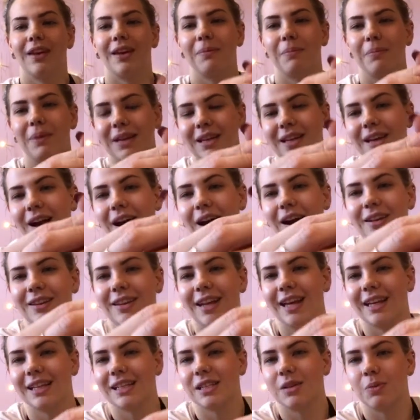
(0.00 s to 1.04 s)
But yeah,
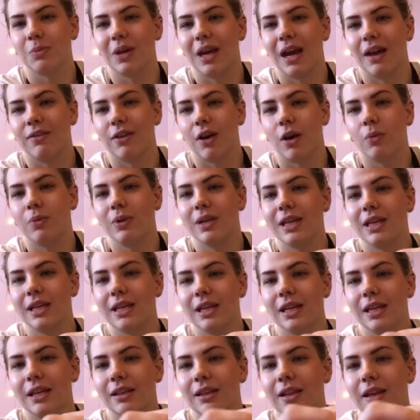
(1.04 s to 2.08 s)
next we have a
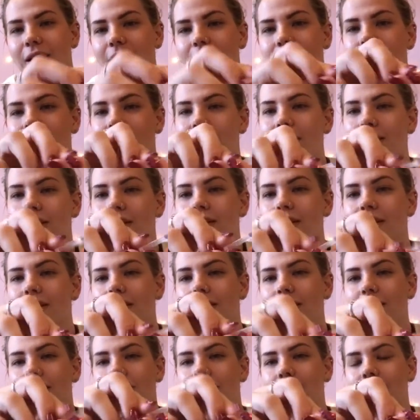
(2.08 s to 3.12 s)
wee little
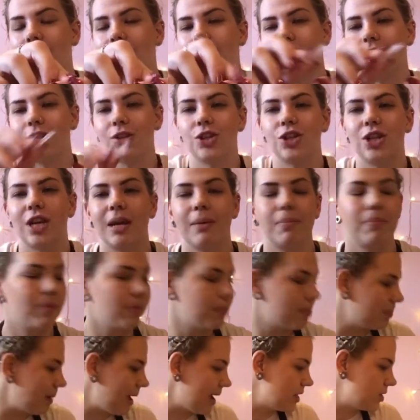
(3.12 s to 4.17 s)

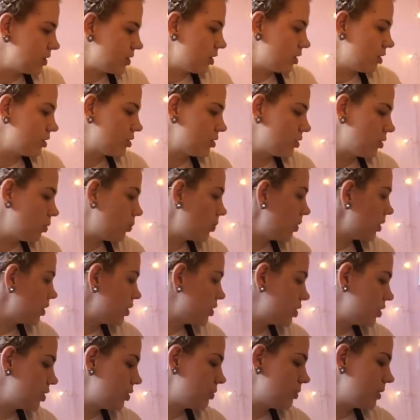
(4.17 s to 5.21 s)
shape bender. So what you
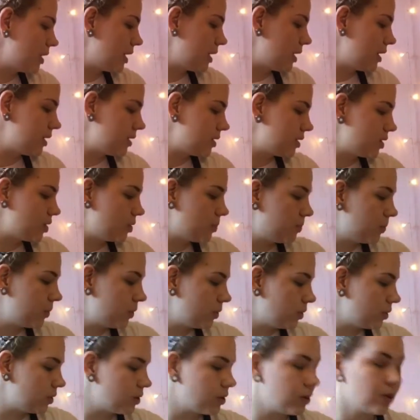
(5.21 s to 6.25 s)
do is you
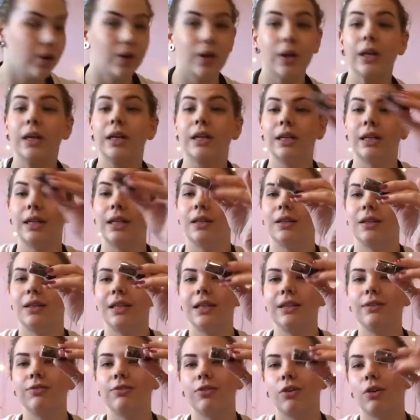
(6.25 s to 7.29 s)
put your little
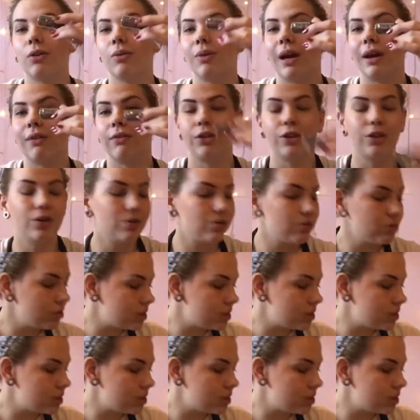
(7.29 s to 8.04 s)
leaf or whatever you're